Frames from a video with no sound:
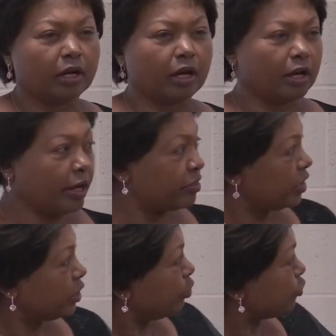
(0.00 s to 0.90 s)
I
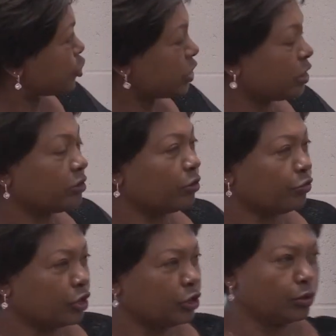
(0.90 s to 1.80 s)
think you've seen the
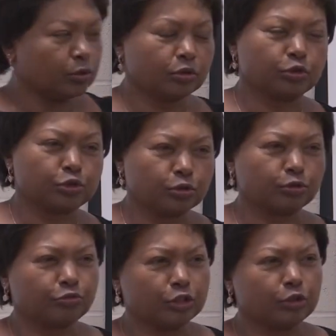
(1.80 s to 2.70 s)
video, the
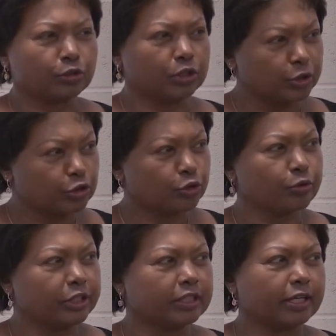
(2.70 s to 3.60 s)
short video they were
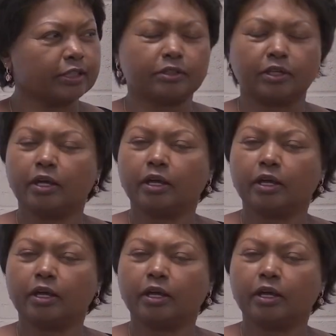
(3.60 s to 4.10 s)
showing, that